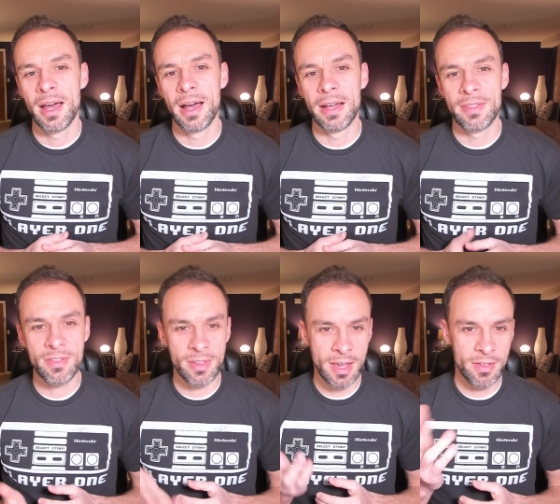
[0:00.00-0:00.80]
Uh,
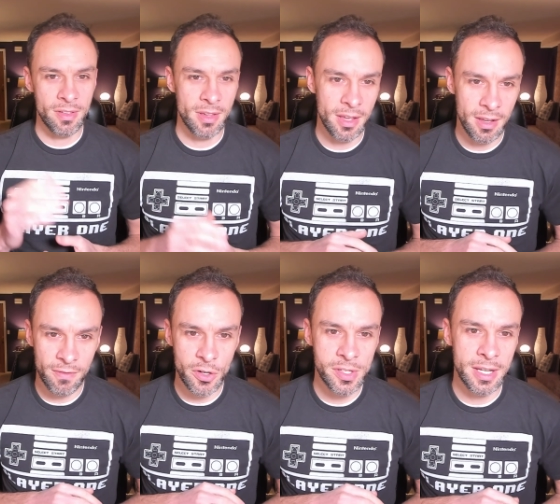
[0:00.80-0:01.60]
this says, uh,
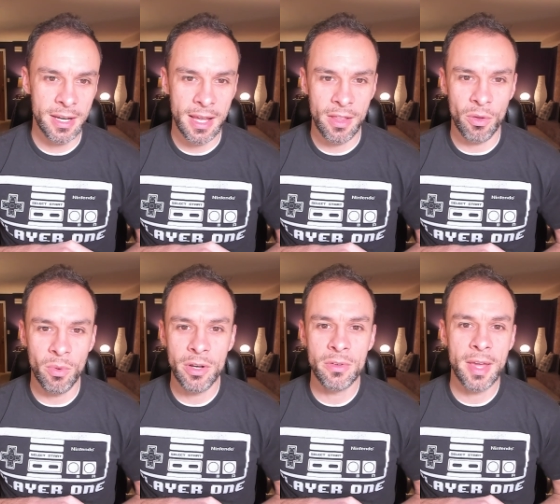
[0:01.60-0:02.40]
verse 10 And the
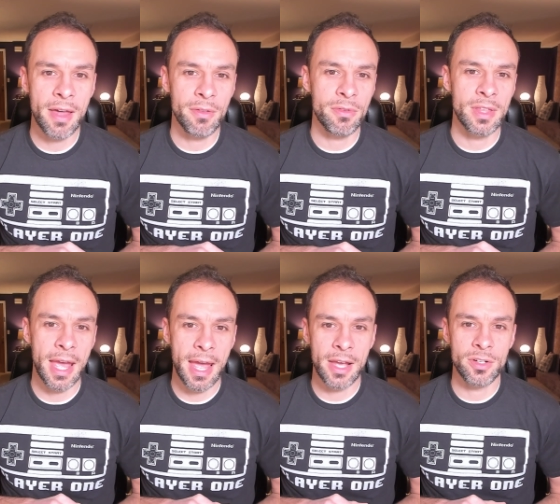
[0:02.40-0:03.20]
one who gathers the
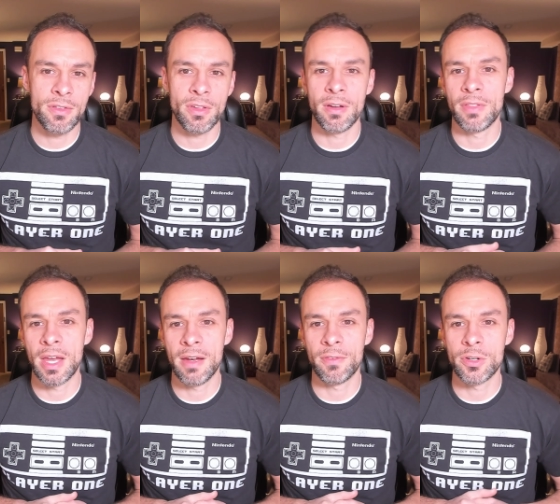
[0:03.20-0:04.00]
ashes of the
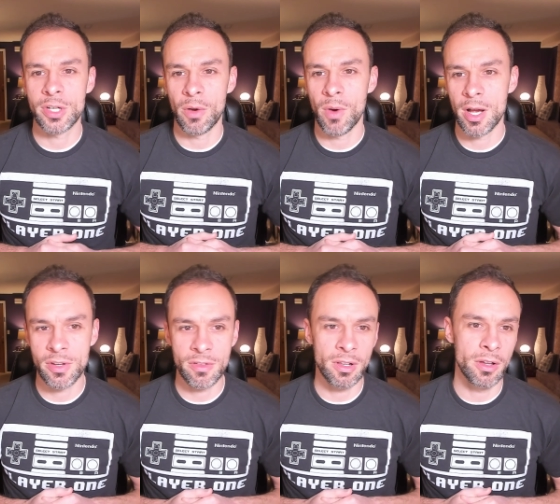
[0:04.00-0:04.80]
heifer shall
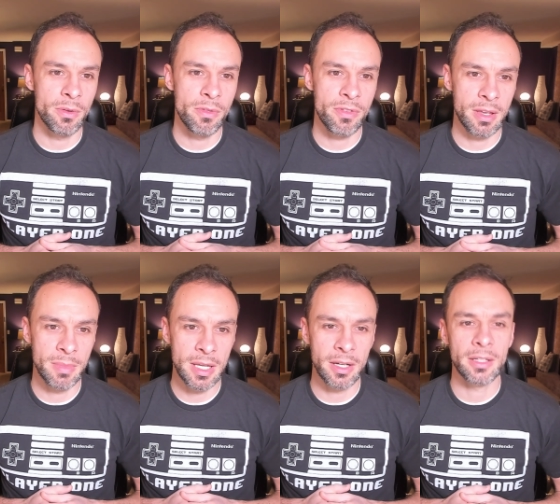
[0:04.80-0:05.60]
wash its clothes and
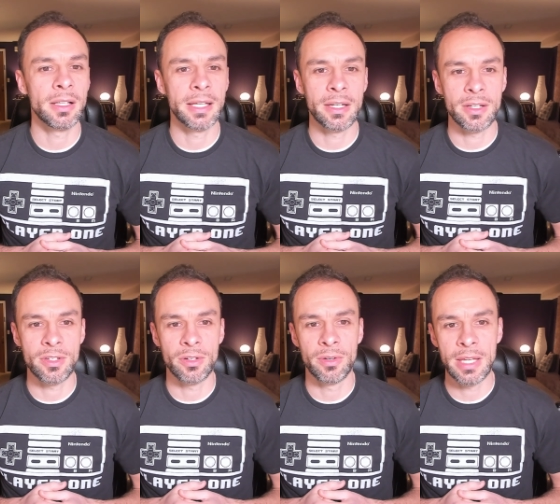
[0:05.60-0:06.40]
be unclean
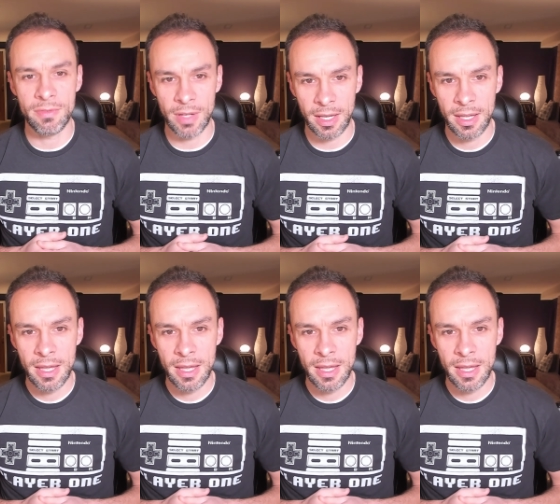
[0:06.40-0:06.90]
until evening.